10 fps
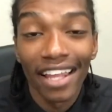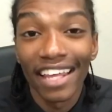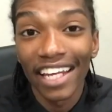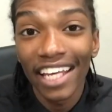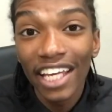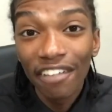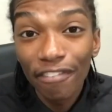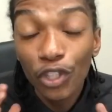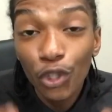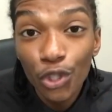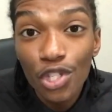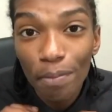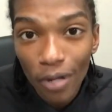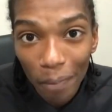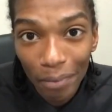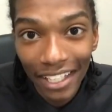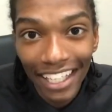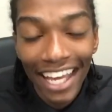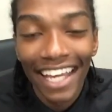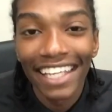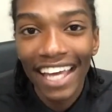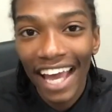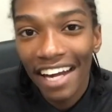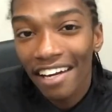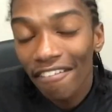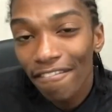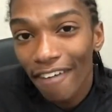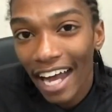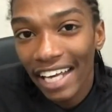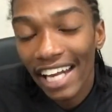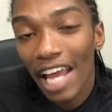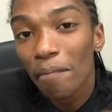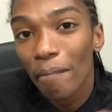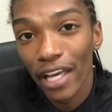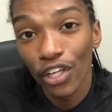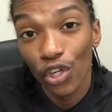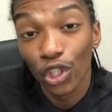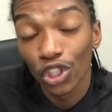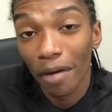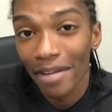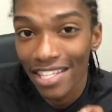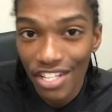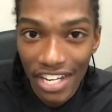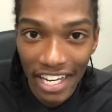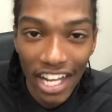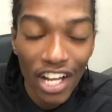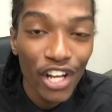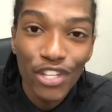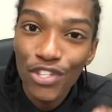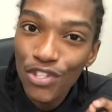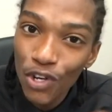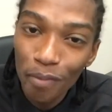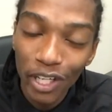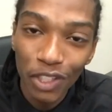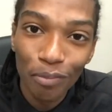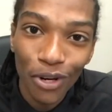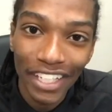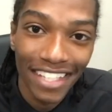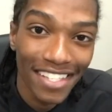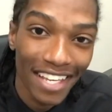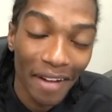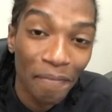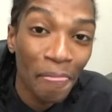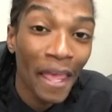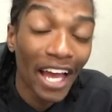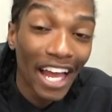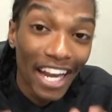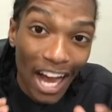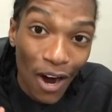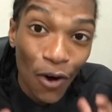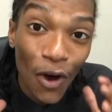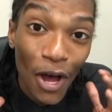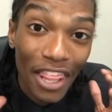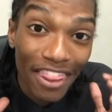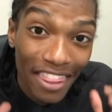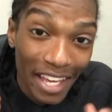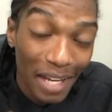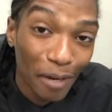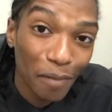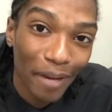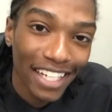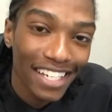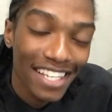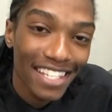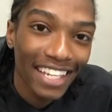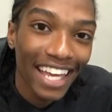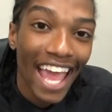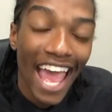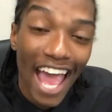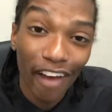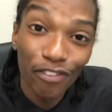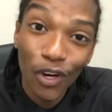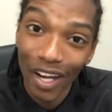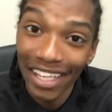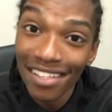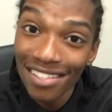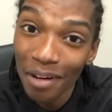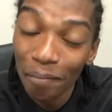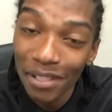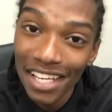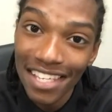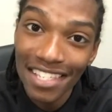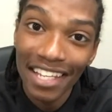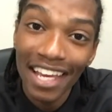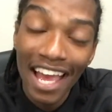that if used properly can refine and make your job as a trader so much more easier. Now, think about backtesting, have your in-sample testing,